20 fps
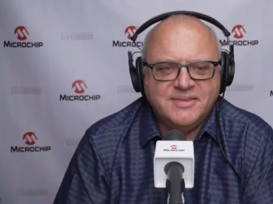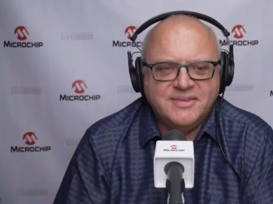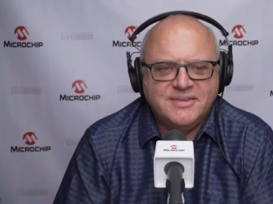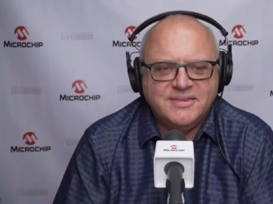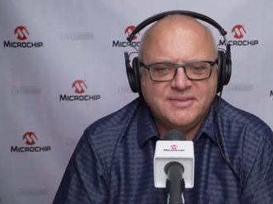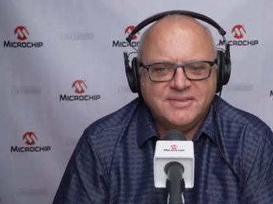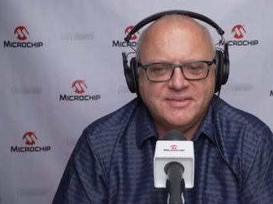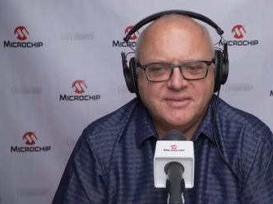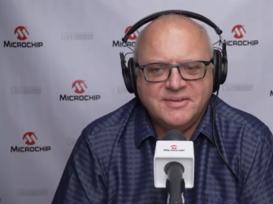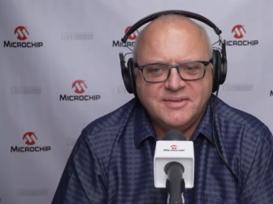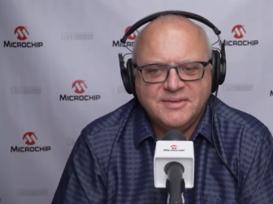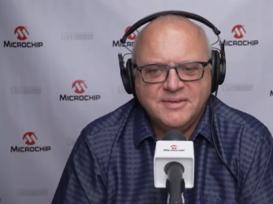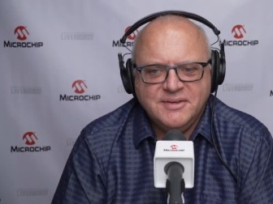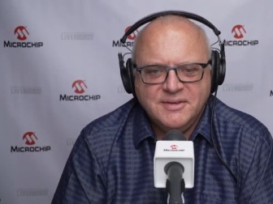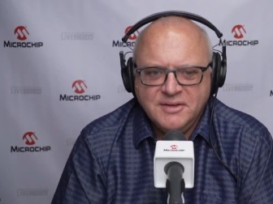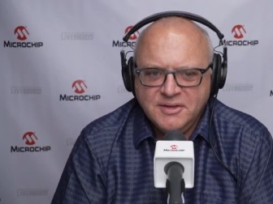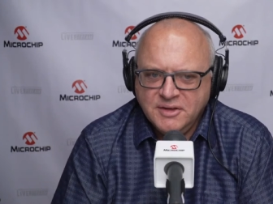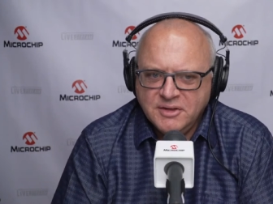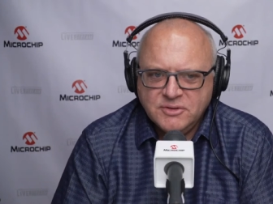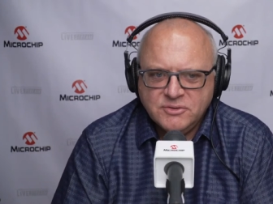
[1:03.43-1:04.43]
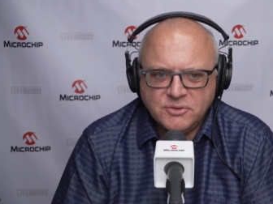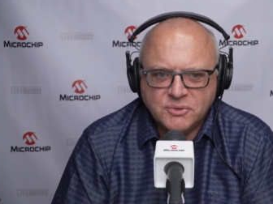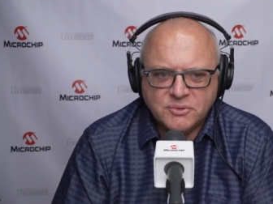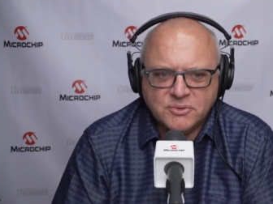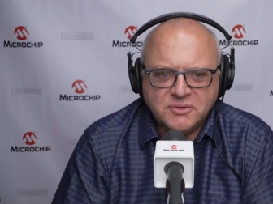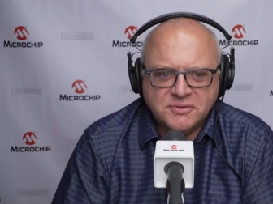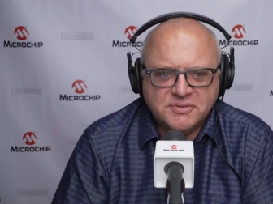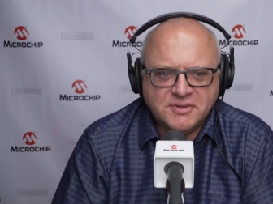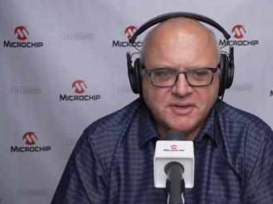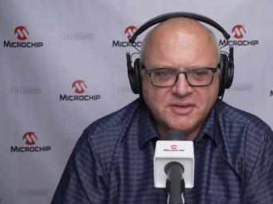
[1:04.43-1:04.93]
How you doing, Michael? Doing
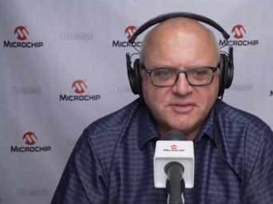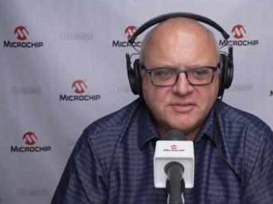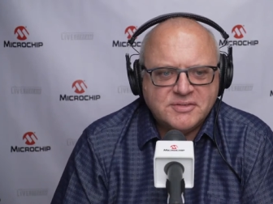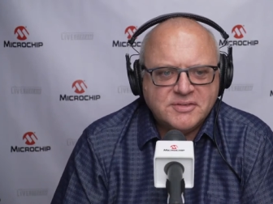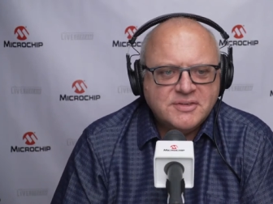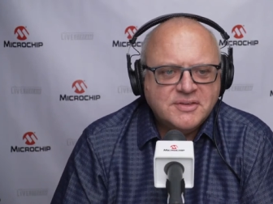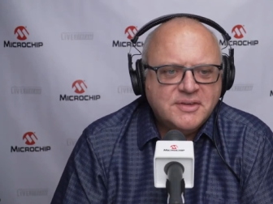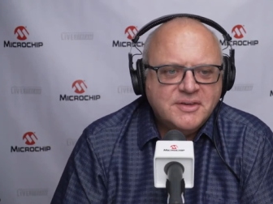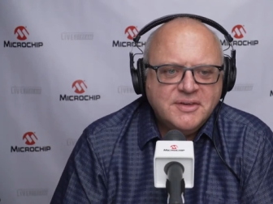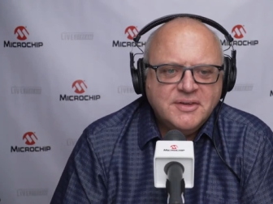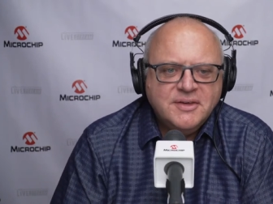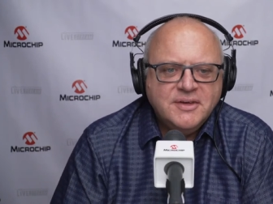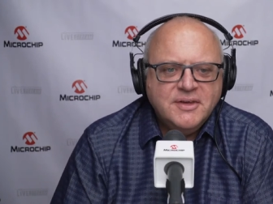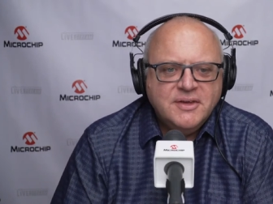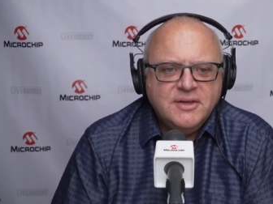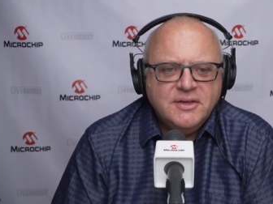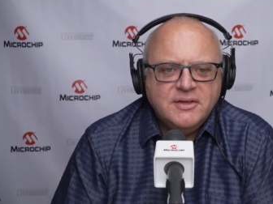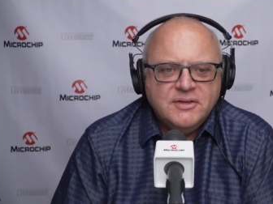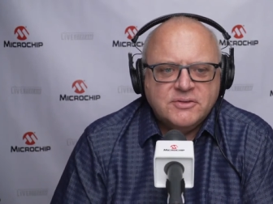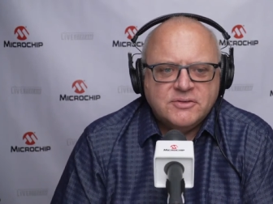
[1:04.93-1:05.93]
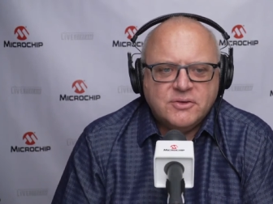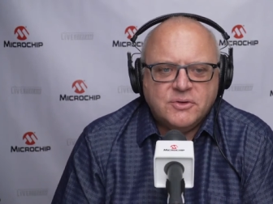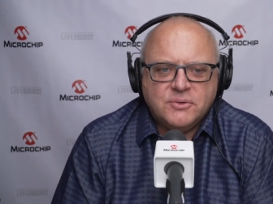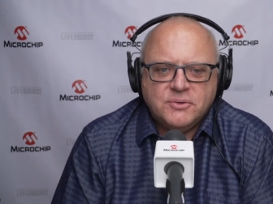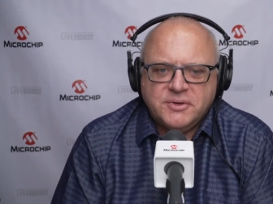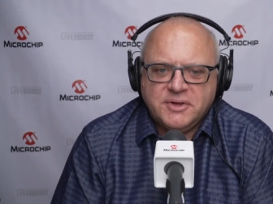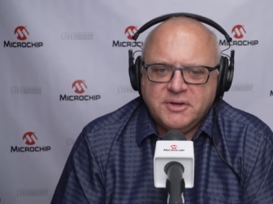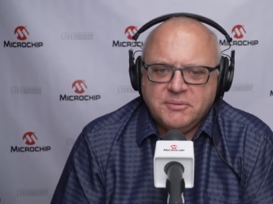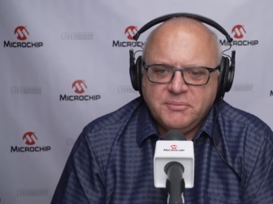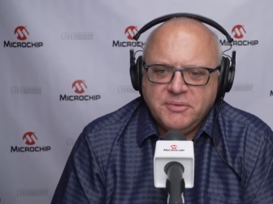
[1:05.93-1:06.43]
good, thanks.
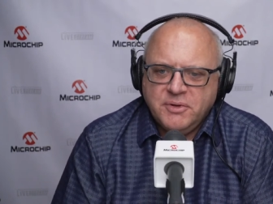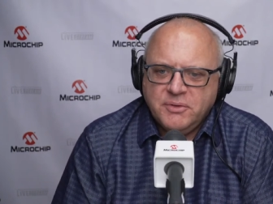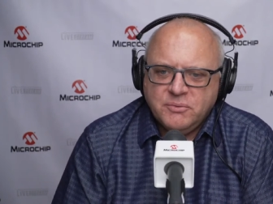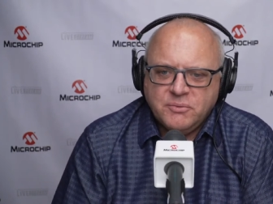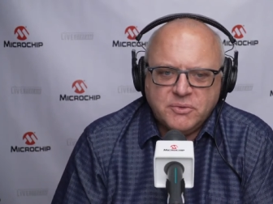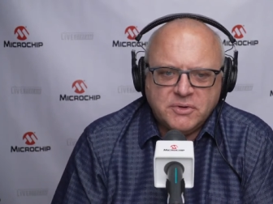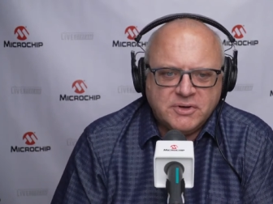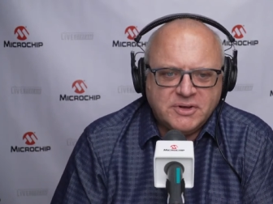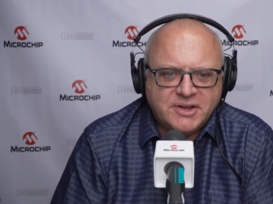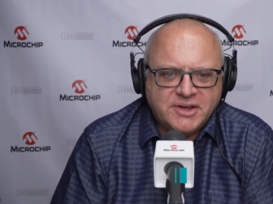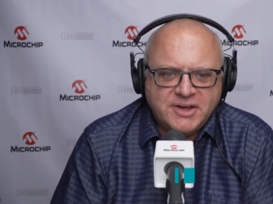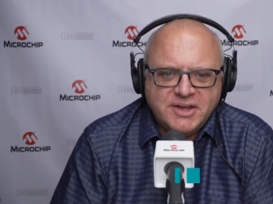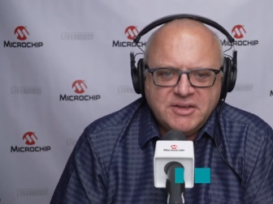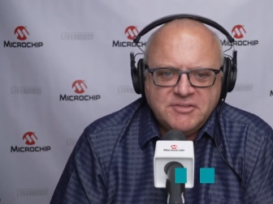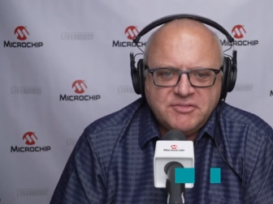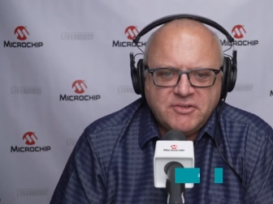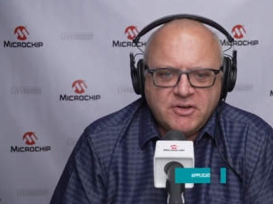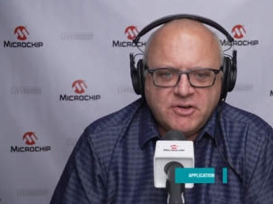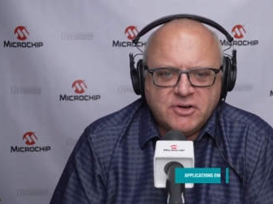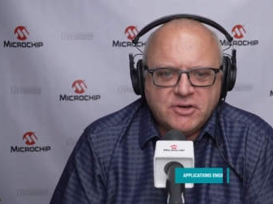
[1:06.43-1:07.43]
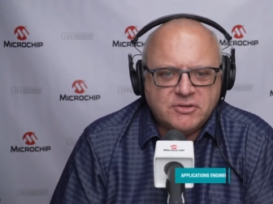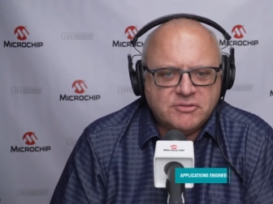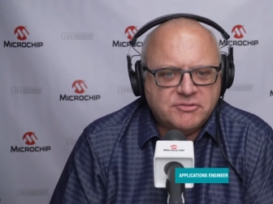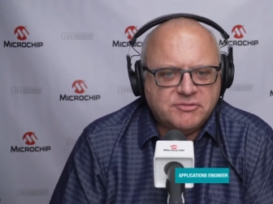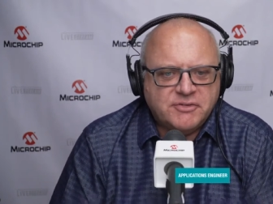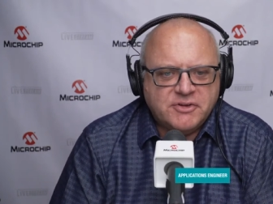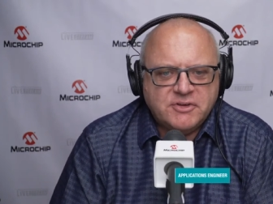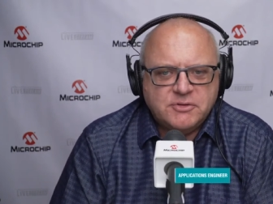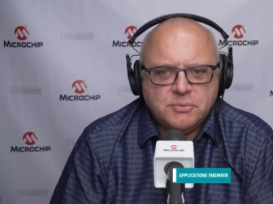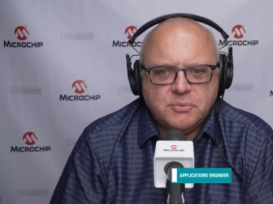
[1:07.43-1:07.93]
So, yep, we're live on
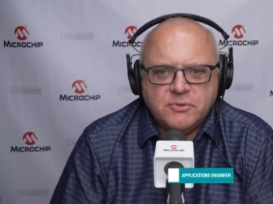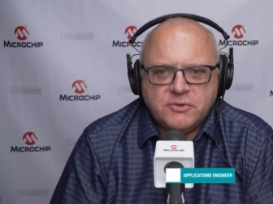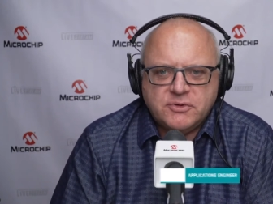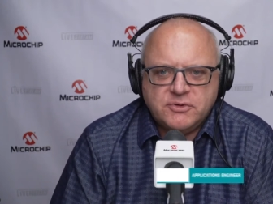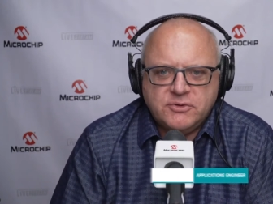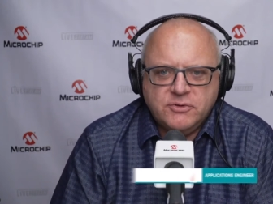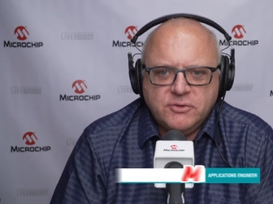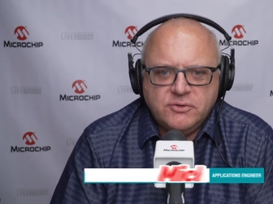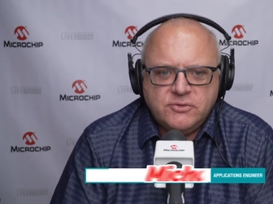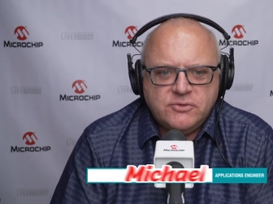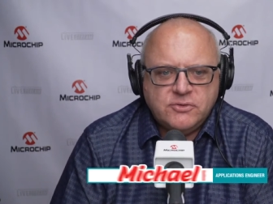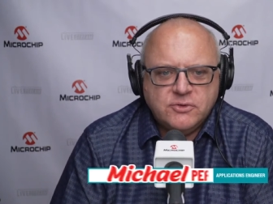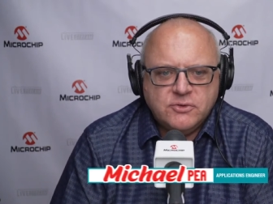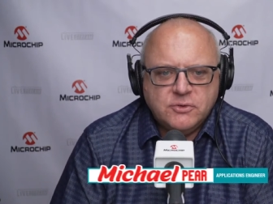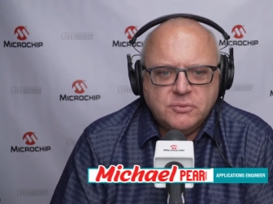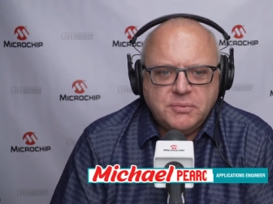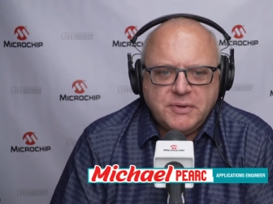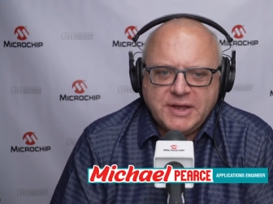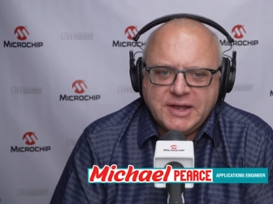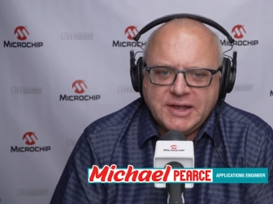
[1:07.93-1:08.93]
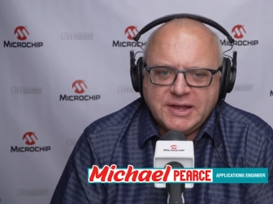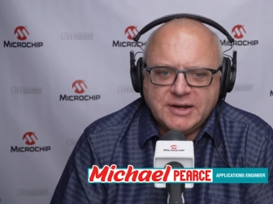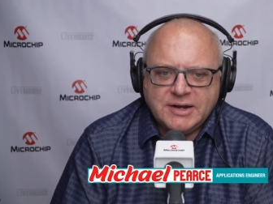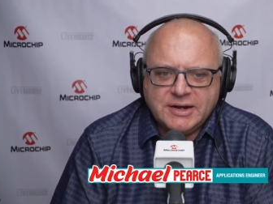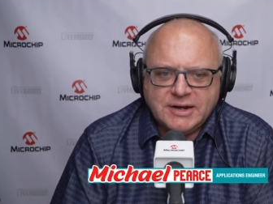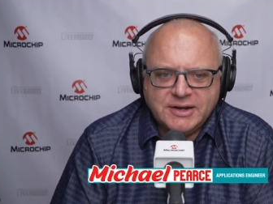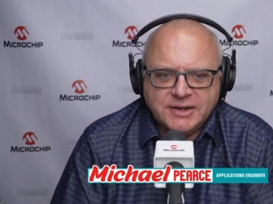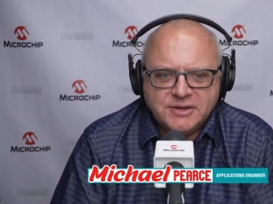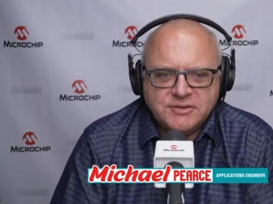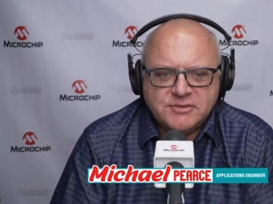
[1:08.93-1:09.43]
Facebook, YouTube, and
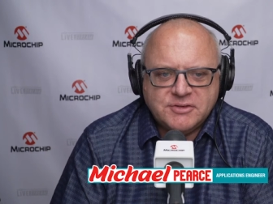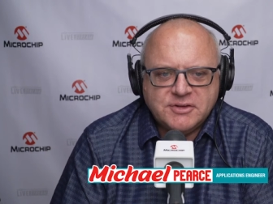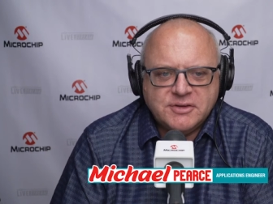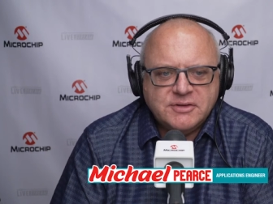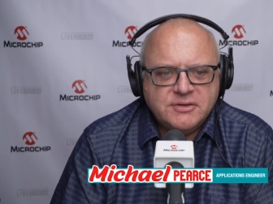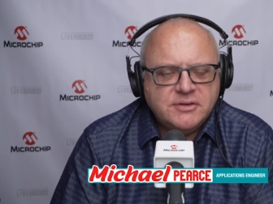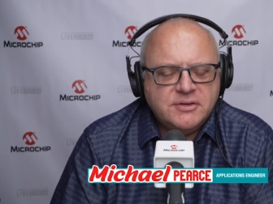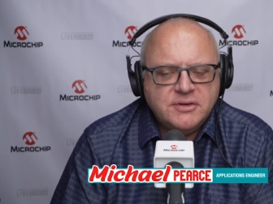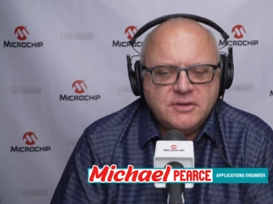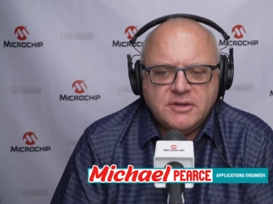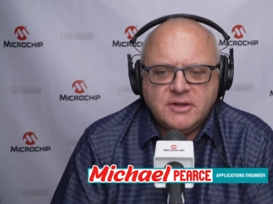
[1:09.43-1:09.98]
LinkedIn.